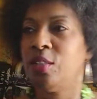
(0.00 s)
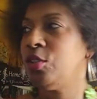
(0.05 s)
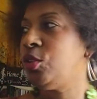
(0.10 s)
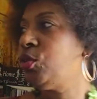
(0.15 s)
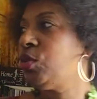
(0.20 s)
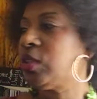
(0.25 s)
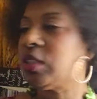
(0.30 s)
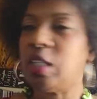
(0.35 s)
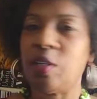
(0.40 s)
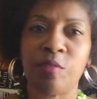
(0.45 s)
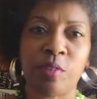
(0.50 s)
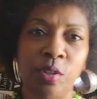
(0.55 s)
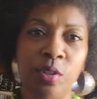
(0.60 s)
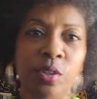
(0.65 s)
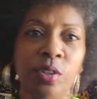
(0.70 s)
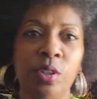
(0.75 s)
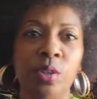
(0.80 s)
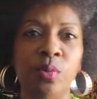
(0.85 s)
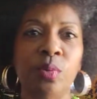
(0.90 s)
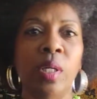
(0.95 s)
do stuff to
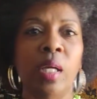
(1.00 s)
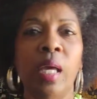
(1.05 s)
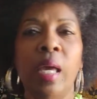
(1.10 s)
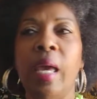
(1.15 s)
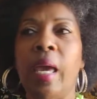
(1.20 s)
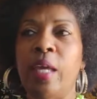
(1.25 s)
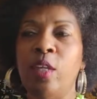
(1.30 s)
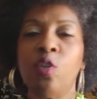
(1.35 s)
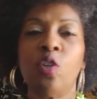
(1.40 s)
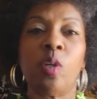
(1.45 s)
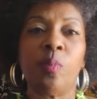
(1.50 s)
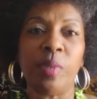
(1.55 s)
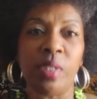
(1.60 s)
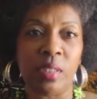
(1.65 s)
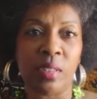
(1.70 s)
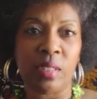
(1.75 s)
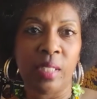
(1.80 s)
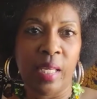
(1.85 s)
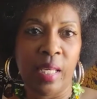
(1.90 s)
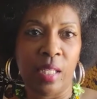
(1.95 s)
you and you could be
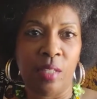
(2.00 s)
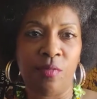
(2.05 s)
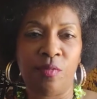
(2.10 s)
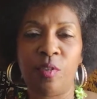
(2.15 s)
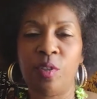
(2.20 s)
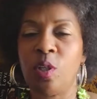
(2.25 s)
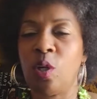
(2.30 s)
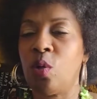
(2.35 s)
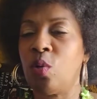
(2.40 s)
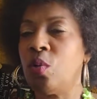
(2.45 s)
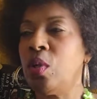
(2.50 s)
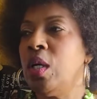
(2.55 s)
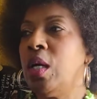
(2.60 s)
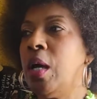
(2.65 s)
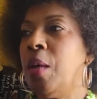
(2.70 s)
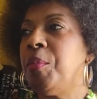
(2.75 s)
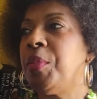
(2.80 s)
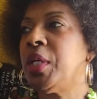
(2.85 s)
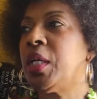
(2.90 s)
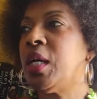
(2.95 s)
safe, you know,
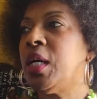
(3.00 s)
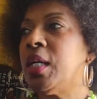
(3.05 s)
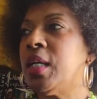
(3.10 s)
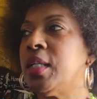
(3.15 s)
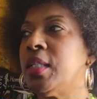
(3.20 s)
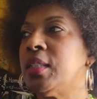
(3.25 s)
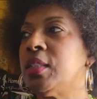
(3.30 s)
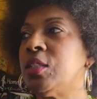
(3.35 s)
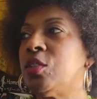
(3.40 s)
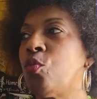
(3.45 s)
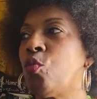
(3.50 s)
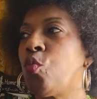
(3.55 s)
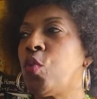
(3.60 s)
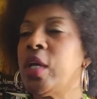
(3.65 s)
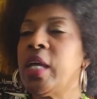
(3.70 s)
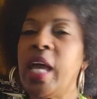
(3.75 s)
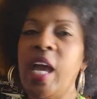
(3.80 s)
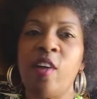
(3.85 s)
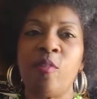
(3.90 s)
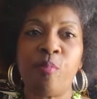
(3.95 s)
because
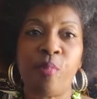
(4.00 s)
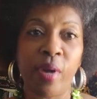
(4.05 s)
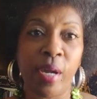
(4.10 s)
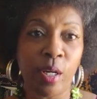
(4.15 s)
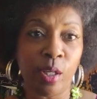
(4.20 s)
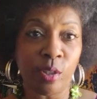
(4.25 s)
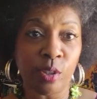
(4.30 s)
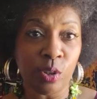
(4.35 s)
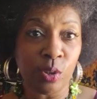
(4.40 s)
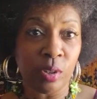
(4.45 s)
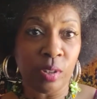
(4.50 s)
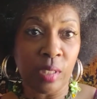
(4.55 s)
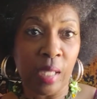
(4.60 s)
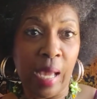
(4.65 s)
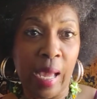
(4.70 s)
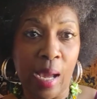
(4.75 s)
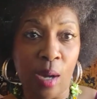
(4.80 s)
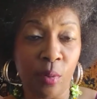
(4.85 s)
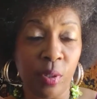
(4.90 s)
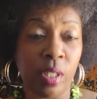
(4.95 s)
we have predators
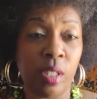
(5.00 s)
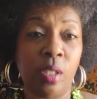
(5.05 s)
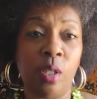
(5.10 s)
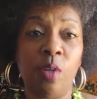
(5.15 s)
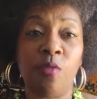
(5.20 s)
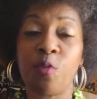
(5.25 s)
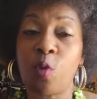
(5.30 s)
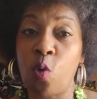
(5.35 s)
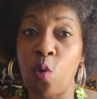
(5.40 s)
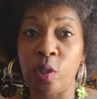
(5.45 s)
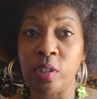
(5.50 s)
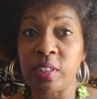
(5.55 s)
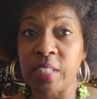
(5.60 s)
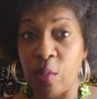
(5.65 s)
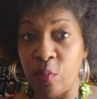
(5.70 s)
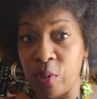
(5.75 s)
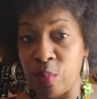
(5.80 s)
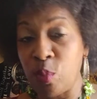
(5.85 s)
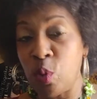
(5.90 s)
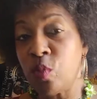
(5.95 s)
out here, of course,
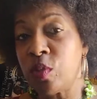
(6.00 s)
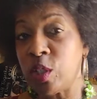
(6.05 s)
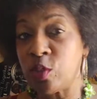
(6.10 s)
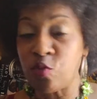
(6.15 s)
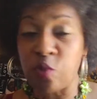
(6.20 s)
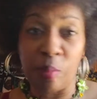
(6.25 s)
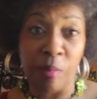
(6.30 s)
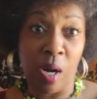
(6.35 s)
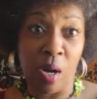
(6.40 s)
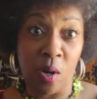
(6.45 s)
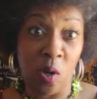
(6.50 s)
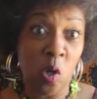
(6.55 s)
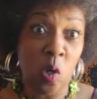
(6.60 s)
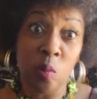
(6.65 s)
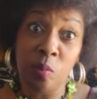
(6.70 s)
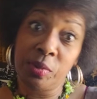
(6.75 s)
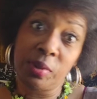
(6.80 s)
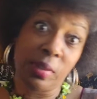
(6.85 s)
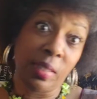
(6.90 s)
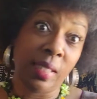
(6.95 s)
that removed us from our
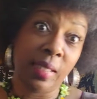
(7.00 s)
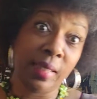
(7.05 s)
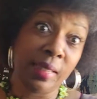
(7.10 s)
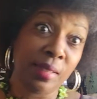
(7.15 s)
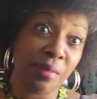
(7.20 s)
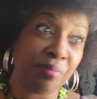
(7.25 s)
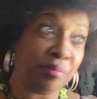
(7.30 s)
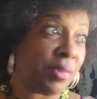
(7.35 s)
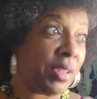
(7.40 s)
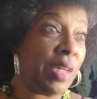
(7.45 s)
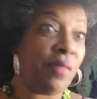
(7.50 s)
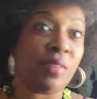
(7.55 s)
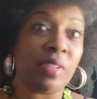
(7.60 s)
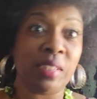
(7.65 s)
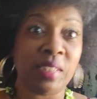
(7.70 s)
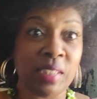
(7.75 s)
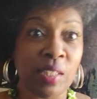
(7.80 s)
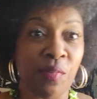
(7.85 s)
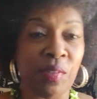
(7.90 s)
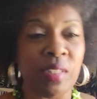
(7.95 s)
homes in
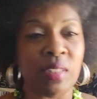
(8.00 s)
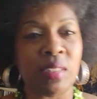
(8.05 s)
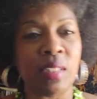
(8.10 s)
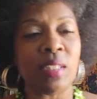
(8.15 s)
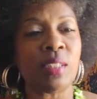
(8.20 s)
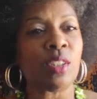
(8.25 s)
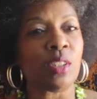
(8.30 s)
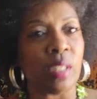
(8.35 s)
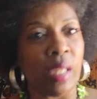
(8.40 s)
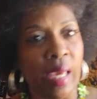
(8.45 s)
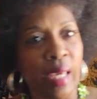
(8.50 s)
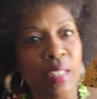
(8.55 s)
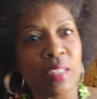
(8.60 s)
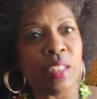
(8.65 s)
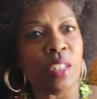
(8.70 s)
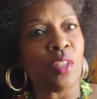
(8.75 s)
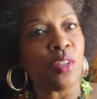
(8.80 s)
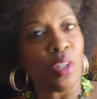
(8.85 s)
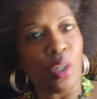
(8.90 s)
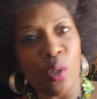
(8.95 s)
1776 to
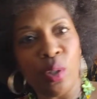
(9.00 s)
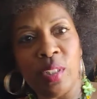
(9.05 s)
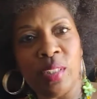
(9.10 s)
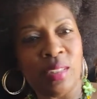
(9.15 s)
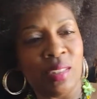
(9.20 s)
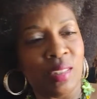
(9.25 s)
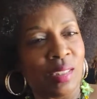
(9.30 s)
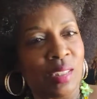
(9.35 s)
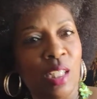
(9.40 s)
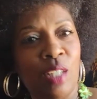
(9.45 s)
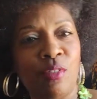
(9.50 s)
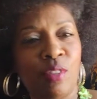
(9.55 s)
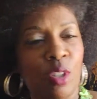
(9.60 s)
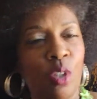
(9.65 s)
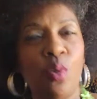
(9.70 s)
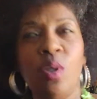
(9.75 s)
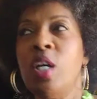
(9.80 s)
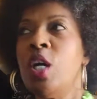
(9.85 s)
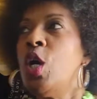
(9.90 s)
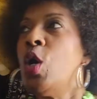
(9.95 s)
1830s and stuff.
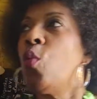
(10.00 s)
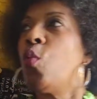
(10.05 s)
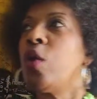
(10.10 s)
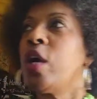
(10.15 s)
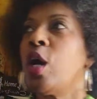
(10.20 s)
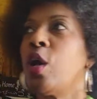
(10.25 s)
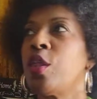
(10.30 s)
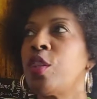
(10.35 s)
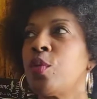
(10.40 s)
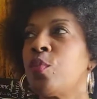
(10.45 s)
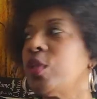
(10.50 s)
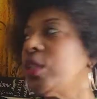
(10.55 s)
So we are the